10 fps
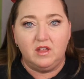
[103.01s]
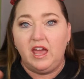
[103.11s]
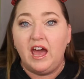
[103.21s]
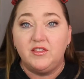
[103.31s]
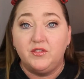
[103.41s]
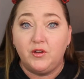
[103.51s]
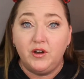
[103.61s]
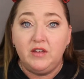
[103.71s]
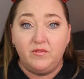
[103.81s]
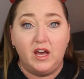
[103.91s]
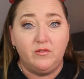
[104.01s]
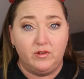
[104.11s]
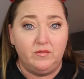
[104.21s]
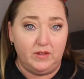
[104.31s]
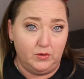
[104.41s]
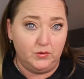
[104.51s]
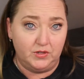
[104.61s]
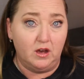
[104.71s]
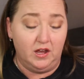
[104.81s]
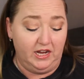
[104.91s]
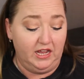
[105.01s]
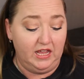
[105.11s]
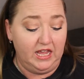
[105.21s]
They had 35 reviews on it,